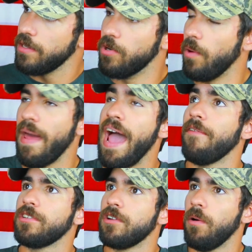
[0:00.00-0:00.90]
you don't
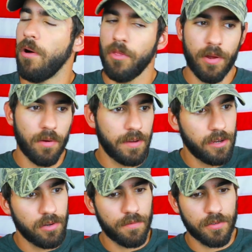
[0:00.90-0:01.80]
have to go all the way over
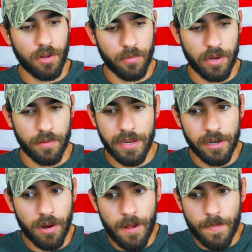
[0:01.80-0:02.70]
here, you don't have to go all the way over
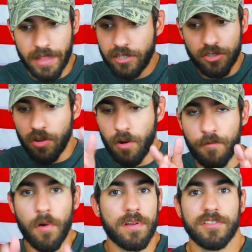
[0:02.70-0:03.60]
here. Let's just all
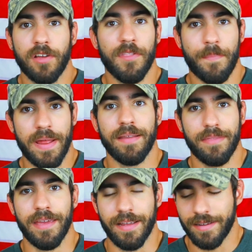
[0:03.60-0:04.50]
focus on the main
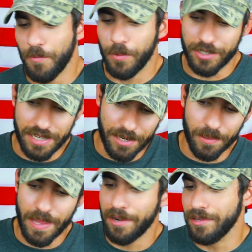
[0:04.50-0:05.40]
thing, which a year
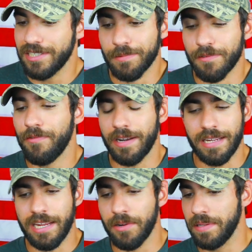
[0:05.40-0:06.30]
later is even
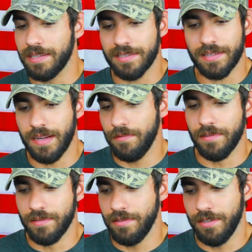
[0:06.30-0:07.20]
funny hearing this stuff
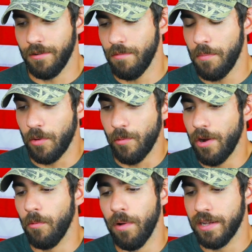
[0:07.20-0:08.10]
and, you know, remembering
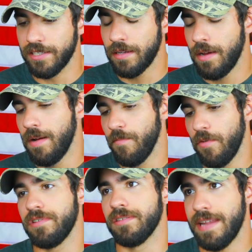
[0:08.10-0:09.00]
where it was
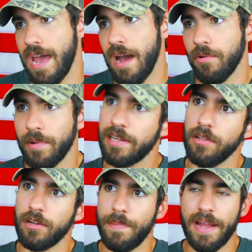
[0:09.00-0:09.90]
versus now where we could
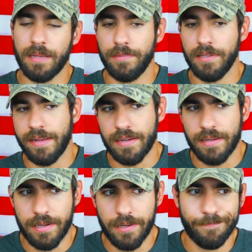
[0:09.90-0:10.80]
look back and be like,
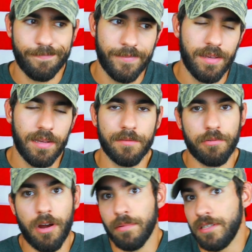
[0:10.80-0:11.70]
um,
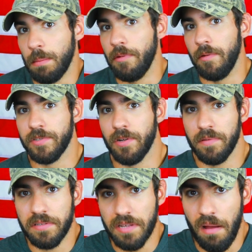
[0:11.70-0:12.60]
Probably some of it was
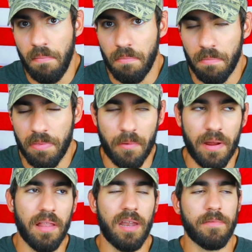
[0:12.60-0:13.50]
over the top, the
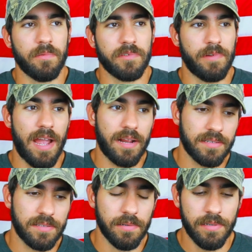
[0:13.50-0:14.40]
way a lot of it was
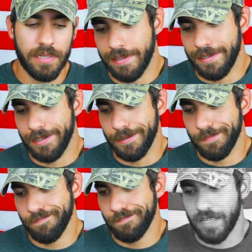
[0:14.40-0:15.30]
reacted to, um,